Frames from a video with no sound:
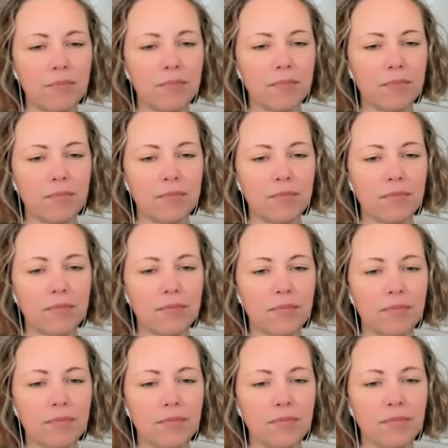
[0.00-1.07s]

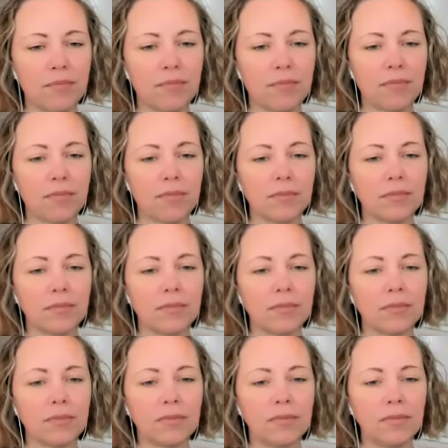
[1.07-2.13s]

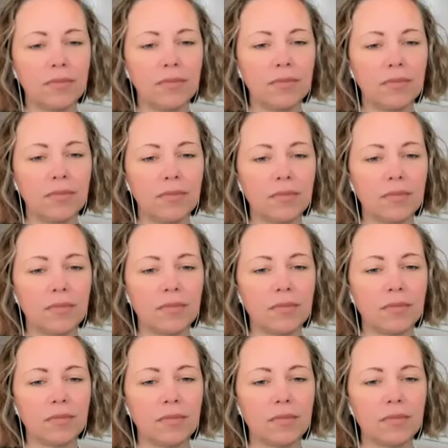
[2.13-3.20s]

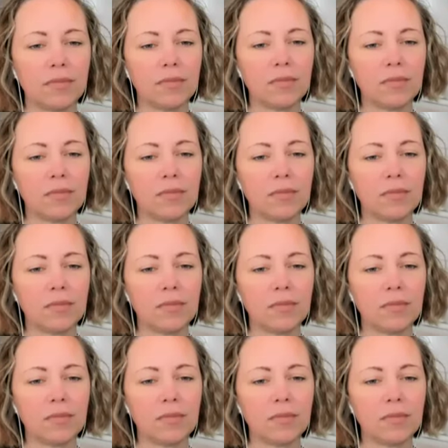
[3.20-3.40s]
(no one is talking)